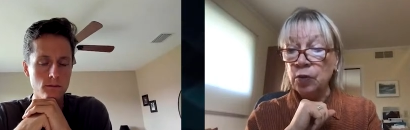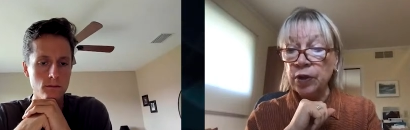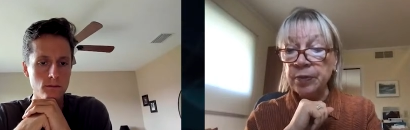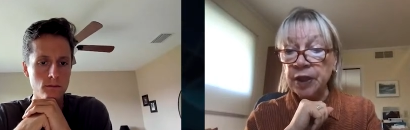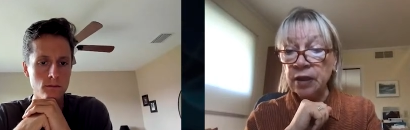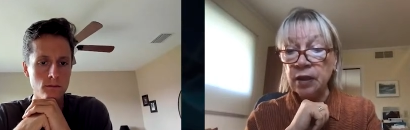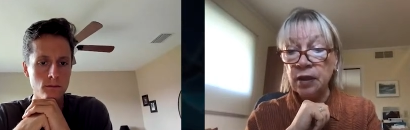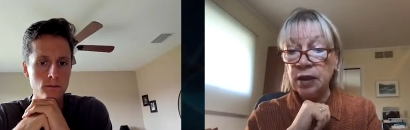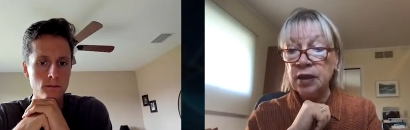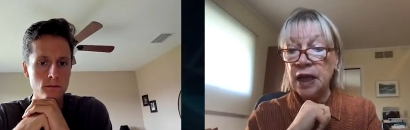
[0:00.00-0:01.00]
Speaker 1: women
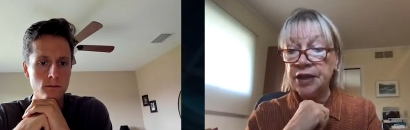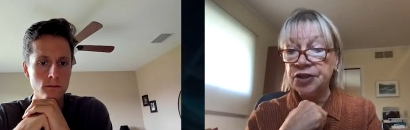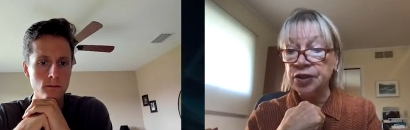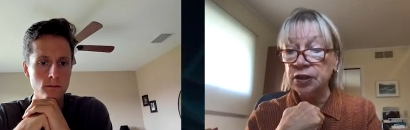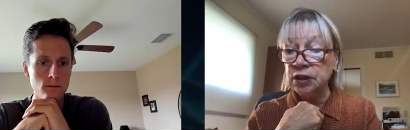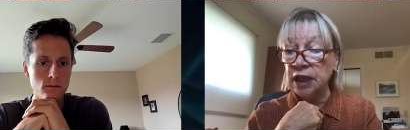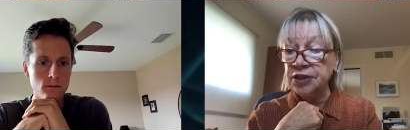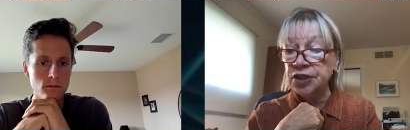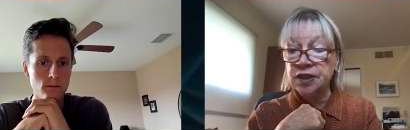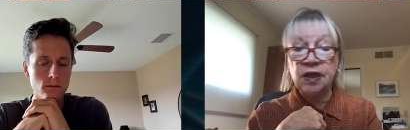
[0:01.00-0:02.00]
in national
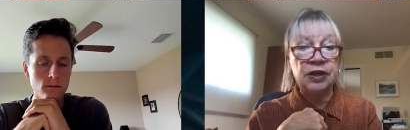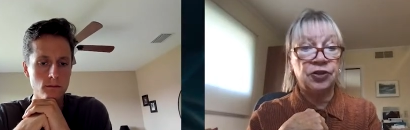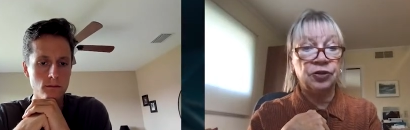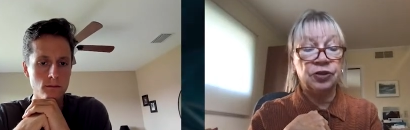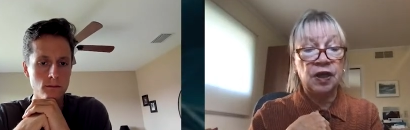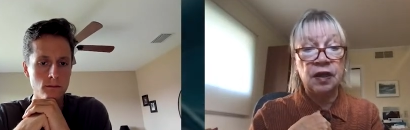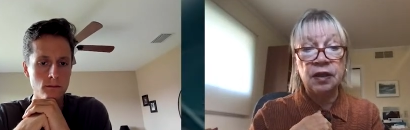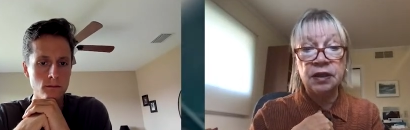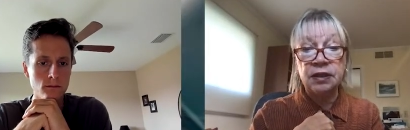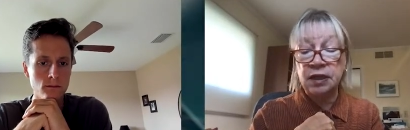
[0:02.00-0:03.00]
legislatures.
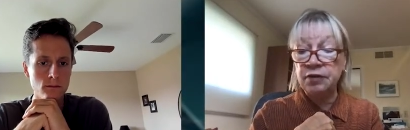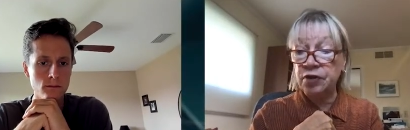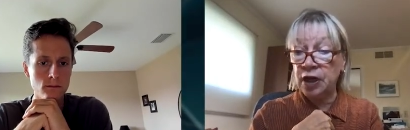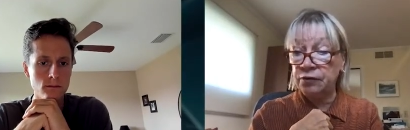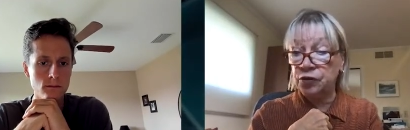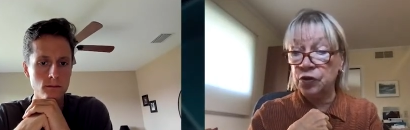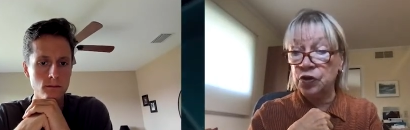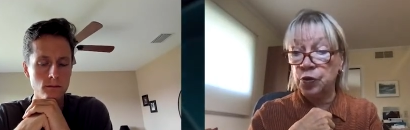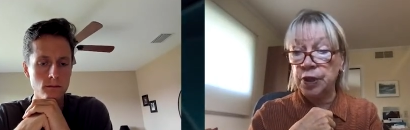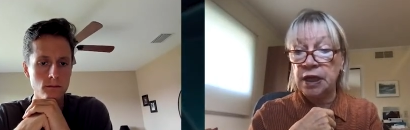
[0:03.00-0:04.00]
And this even after the
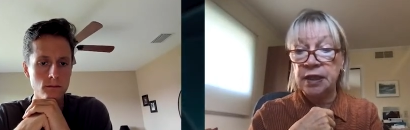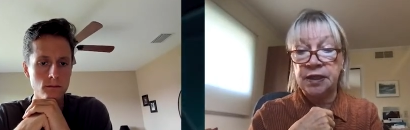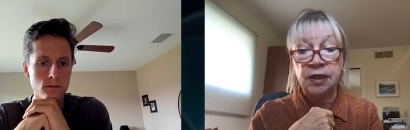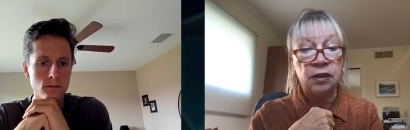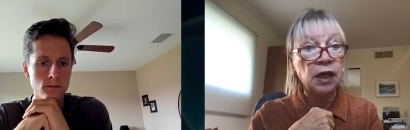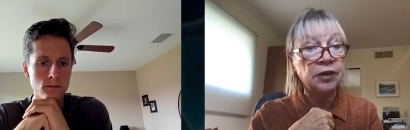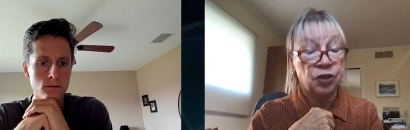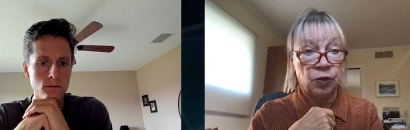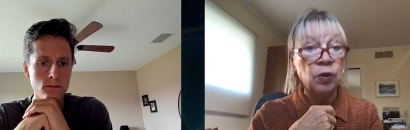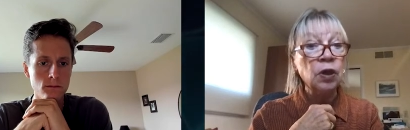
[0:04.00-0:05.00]
2018
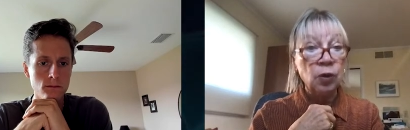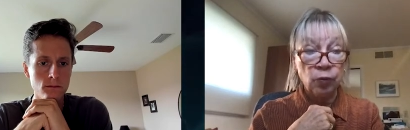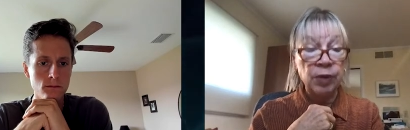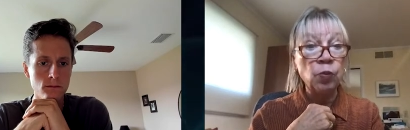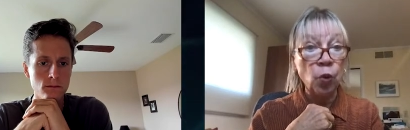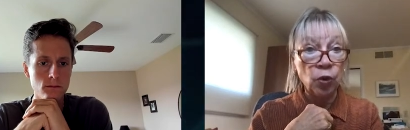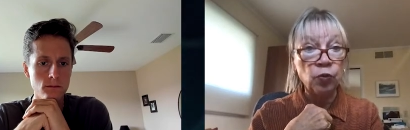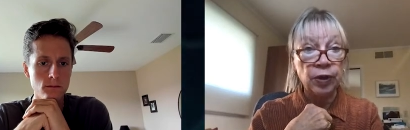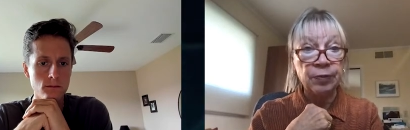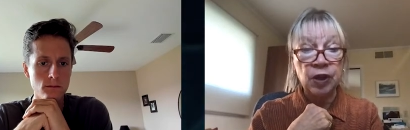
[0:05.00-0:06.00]
election when more
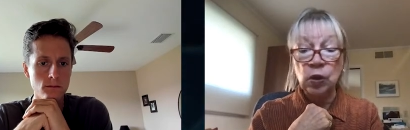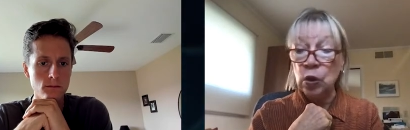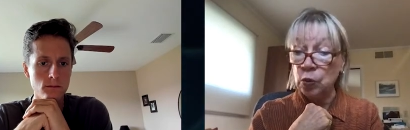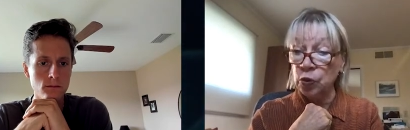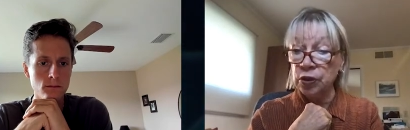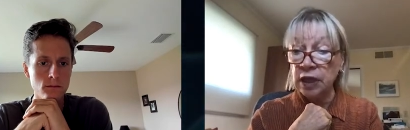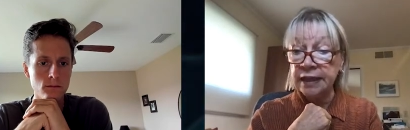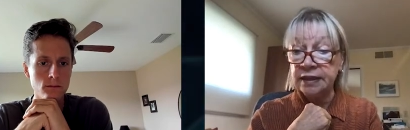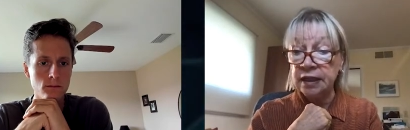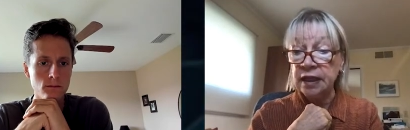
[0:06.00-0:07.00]
women were
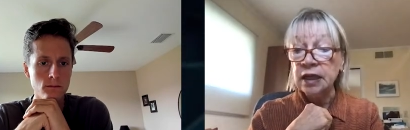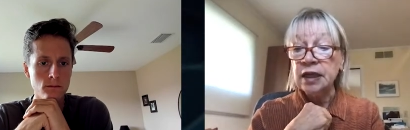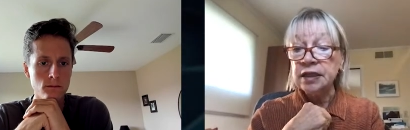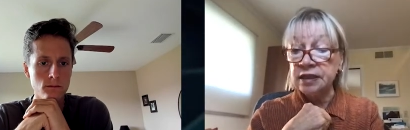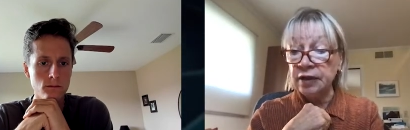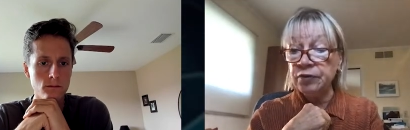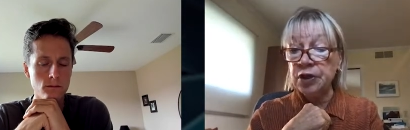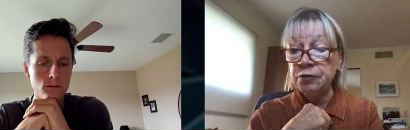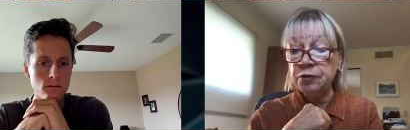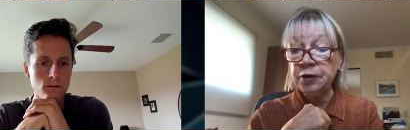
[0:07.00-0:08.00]
elected.
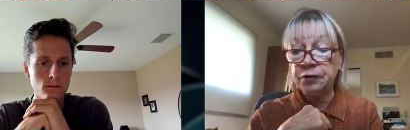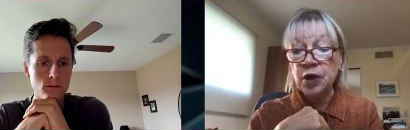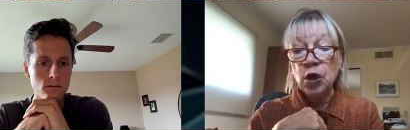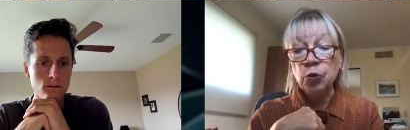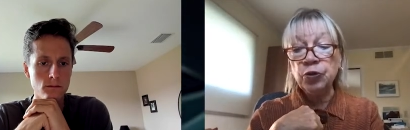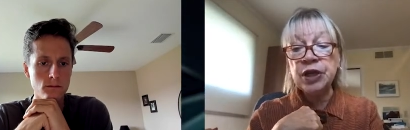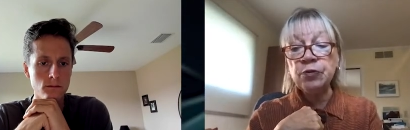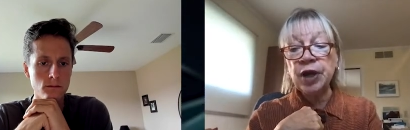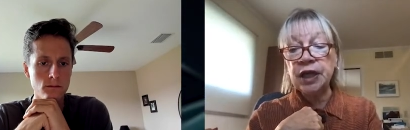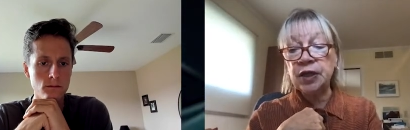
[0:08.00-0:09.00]
75th. We
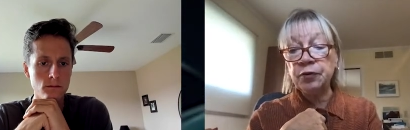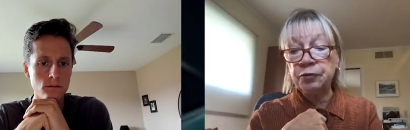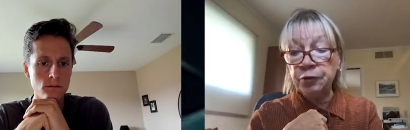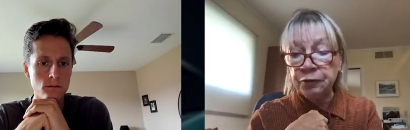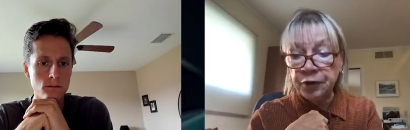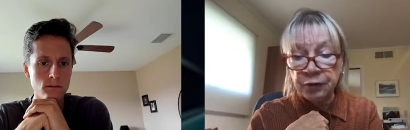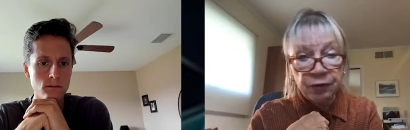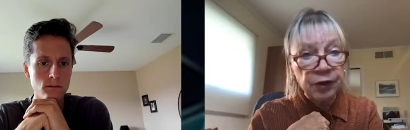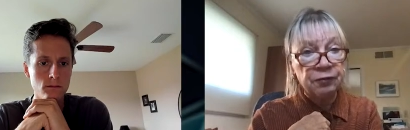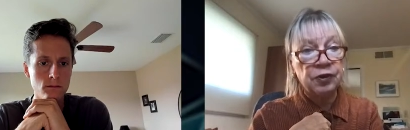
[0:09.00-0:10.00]
rank
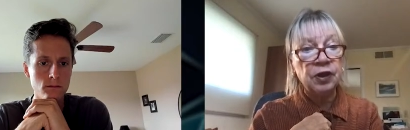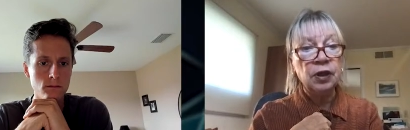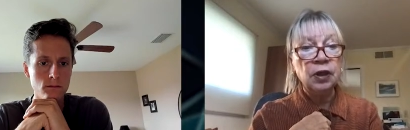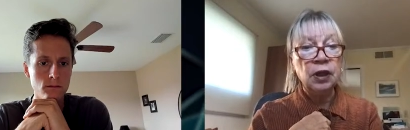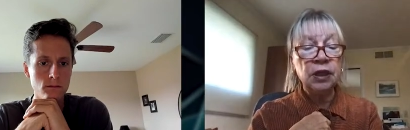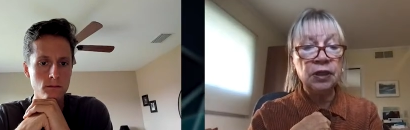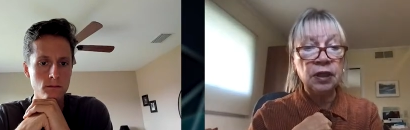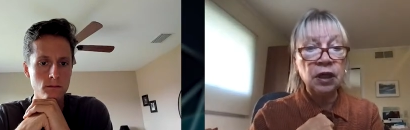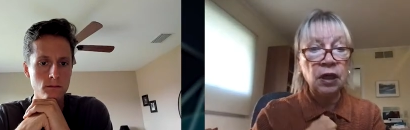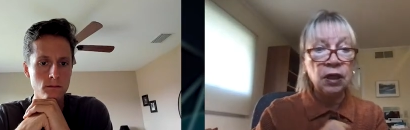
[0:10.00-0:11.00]
55th in
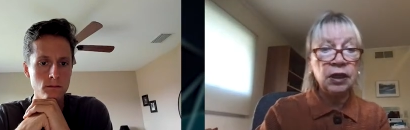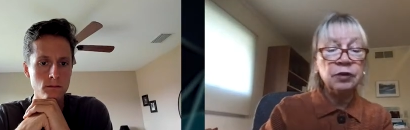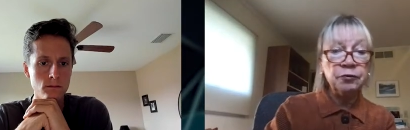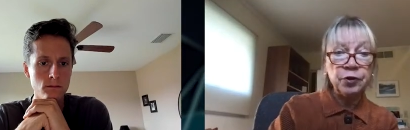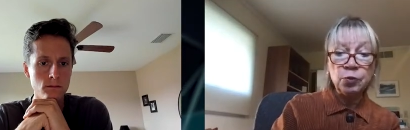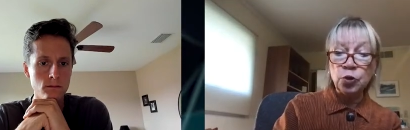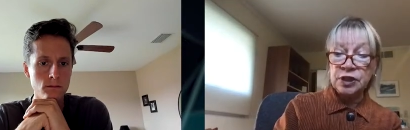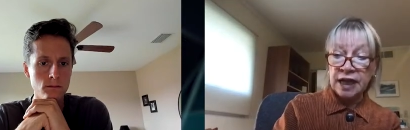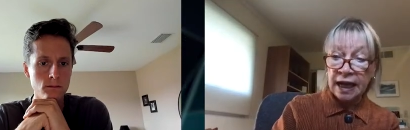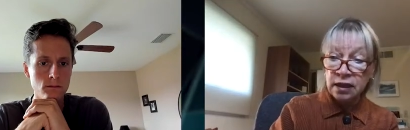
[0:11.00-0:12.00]
uh, infant
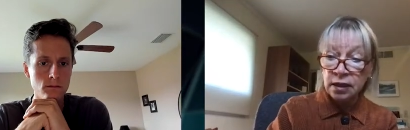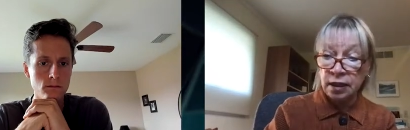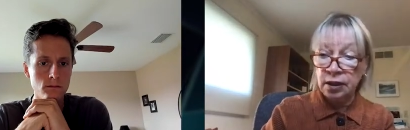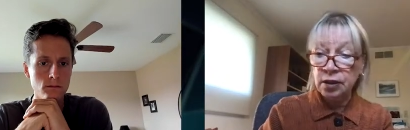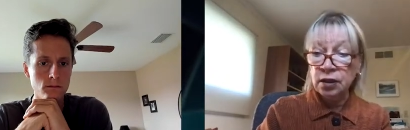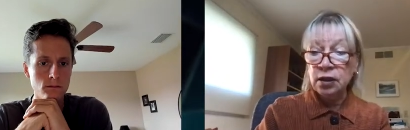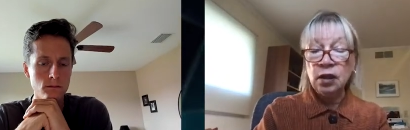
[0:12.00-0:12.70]
mortality